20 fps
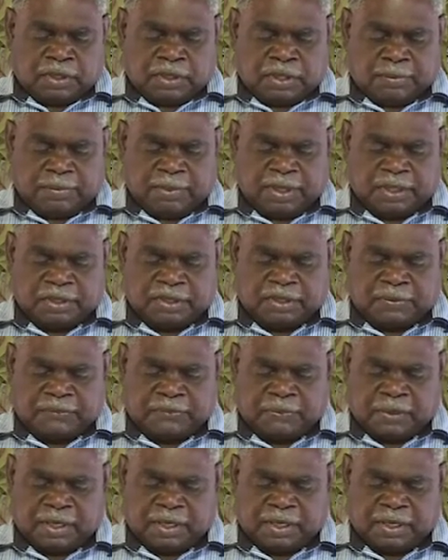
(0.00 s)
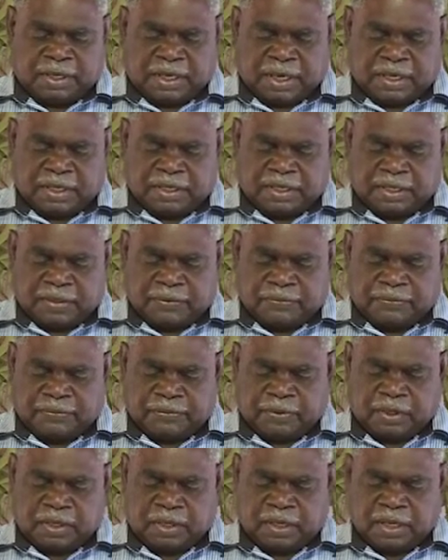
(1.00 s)
The Minister for Education
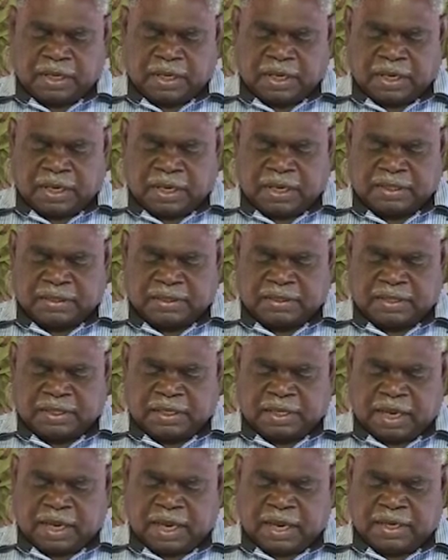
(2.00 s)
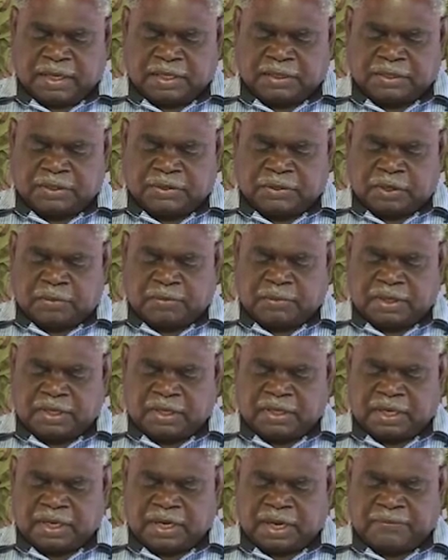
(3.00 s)
has the hardest job
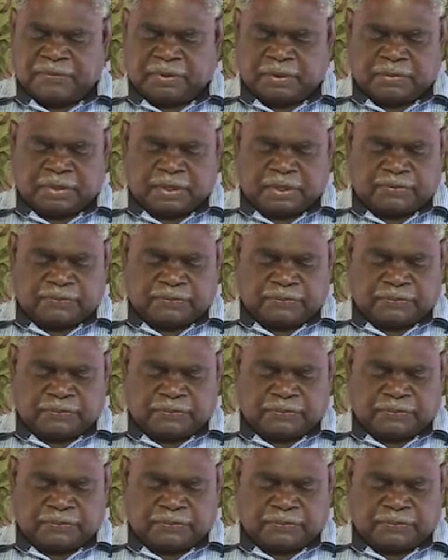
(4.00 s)
in the government,